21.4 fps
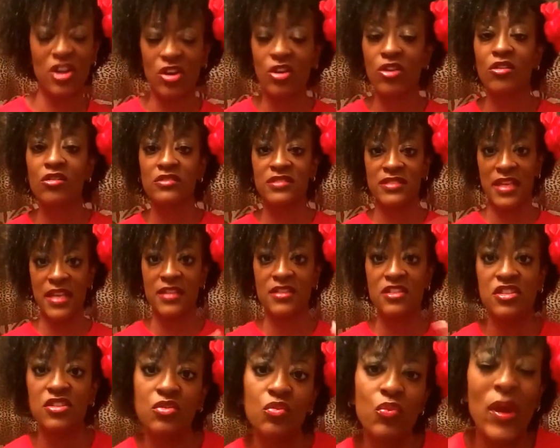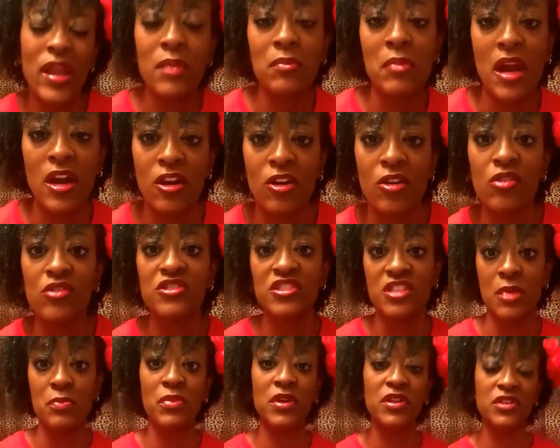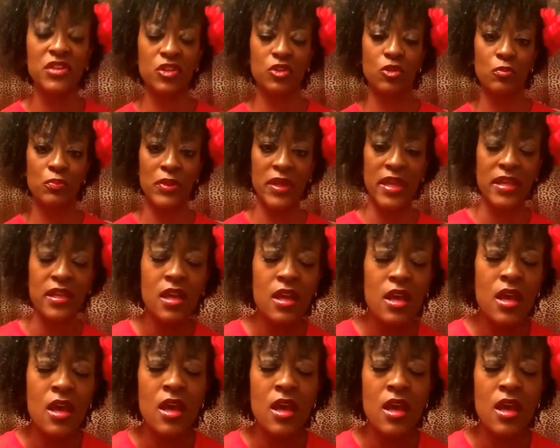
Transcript: curls and to wake my curls up a little bit.